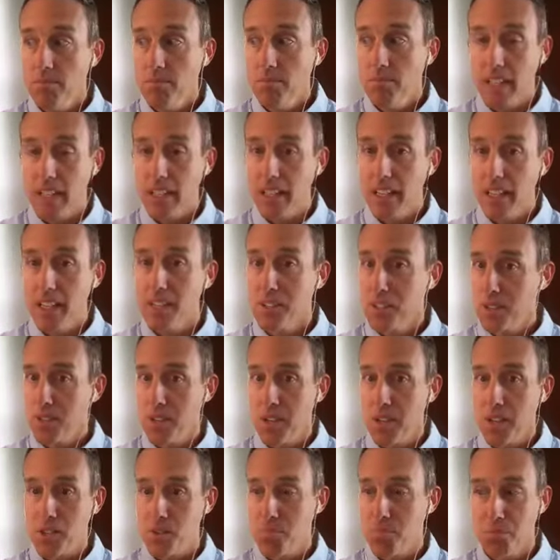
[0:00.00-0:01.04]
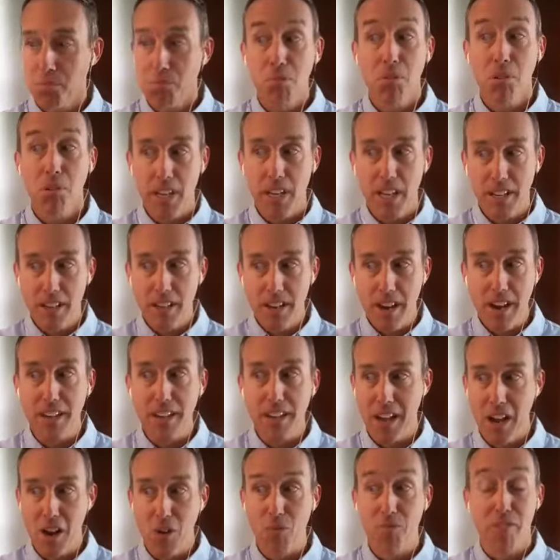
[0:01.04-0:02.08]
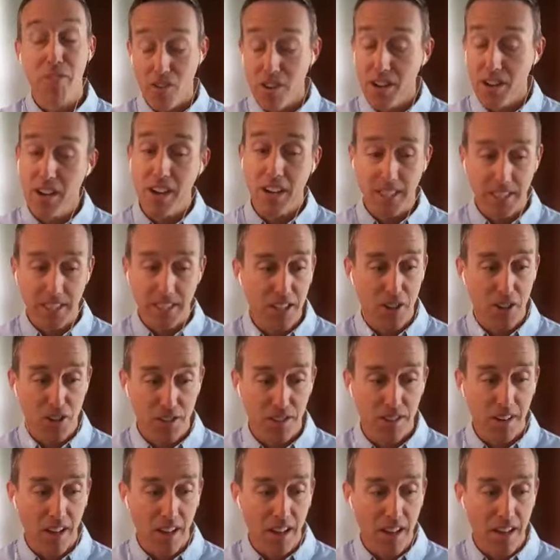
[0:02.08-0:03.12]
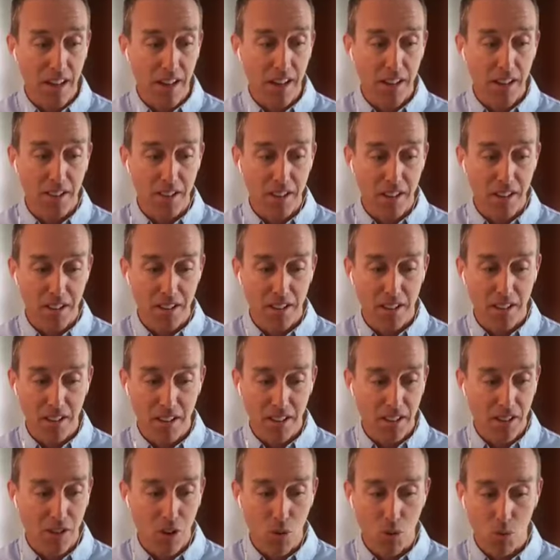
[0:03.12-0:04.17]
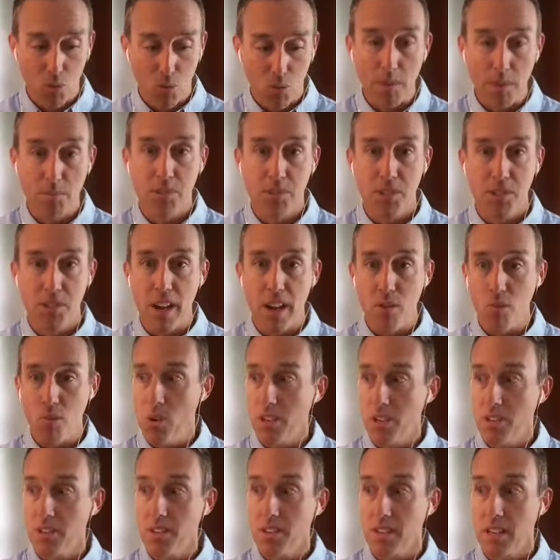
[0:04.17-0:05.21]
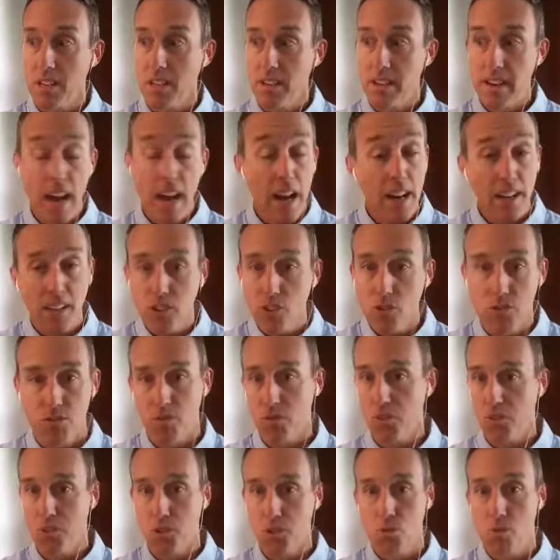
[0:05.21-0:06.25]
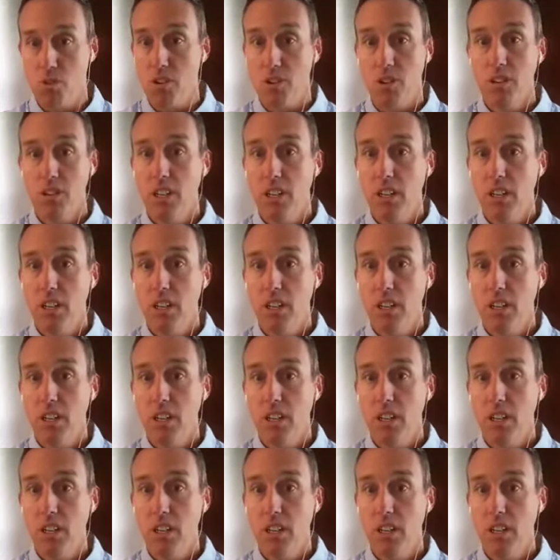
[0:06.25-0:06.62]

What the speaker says: It's pretty nice now, very nice, I should say. The old website was not a useful tool.